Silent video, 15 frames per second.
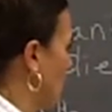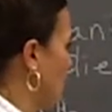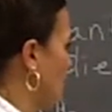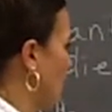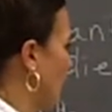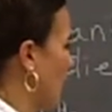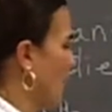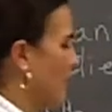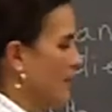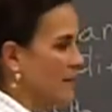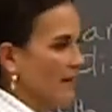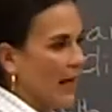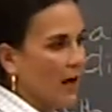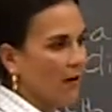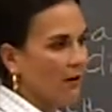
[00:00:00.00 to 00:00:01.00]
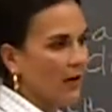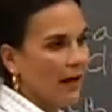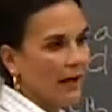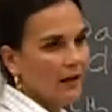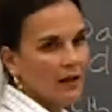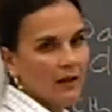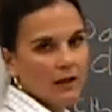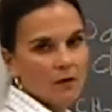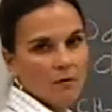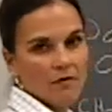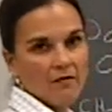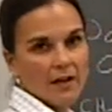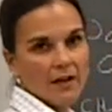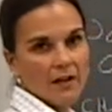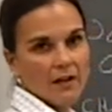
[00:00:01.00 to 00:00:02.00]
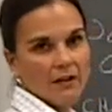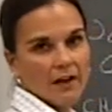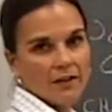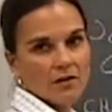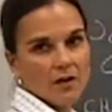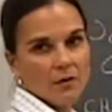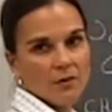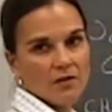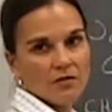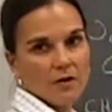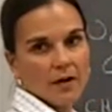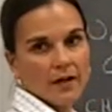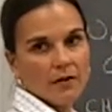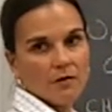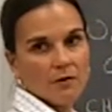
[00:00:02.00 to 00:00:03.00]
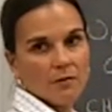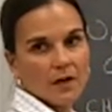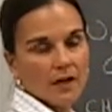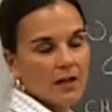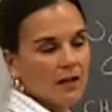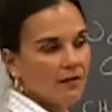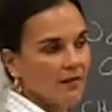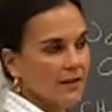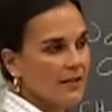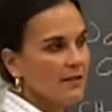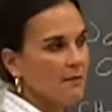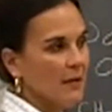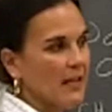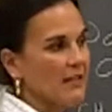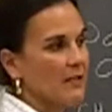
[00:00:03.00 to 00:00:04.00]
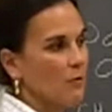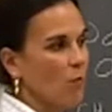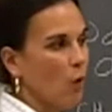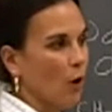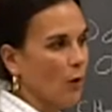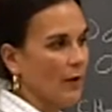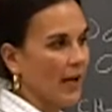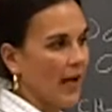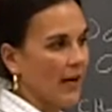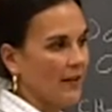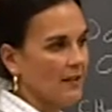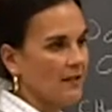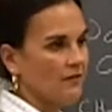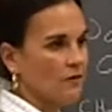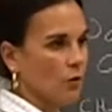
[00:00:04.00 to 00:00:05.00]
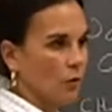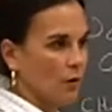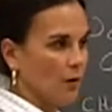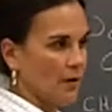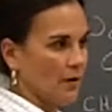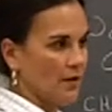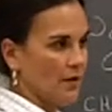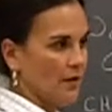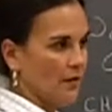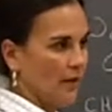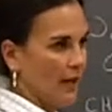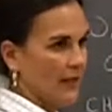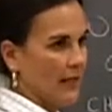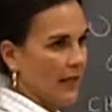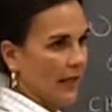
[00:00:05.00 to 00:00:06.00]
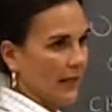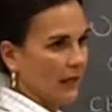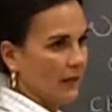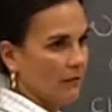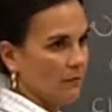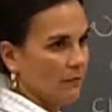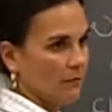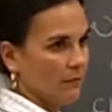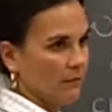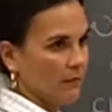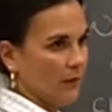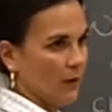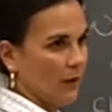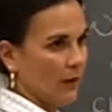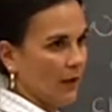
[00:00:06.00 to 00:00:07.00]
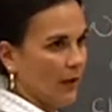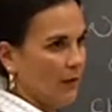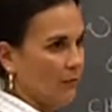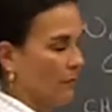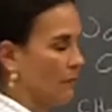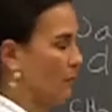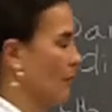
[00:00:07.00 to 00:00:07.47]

which now has an aldehyde on it, we've got an electron withdrawing group on it. This makes it more reactive towards that diene, all right?